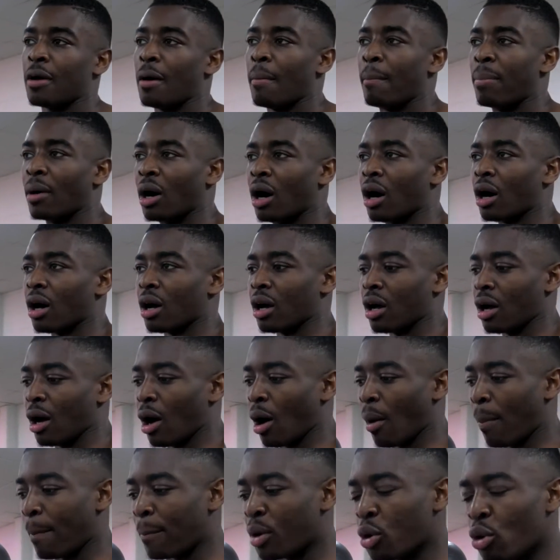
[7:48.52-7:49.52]
but
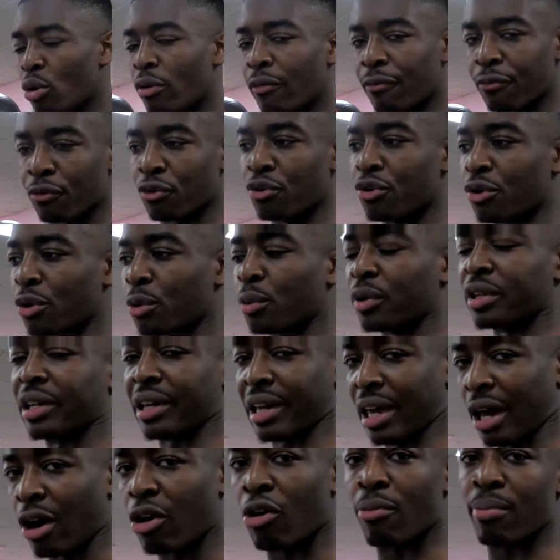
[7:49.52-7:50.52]
a pull through with a
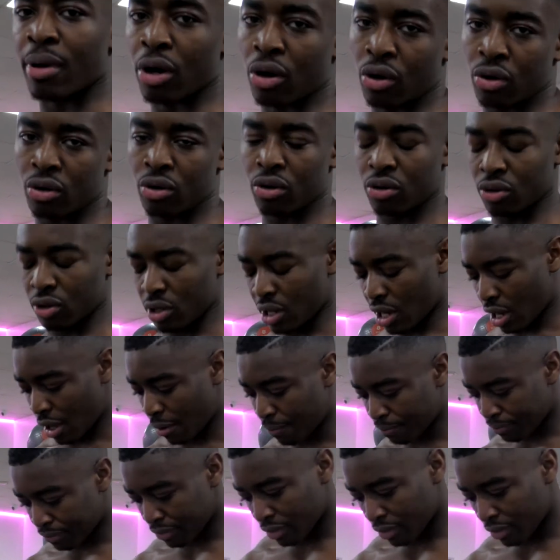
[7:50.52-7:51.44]
kettlebell, yeah?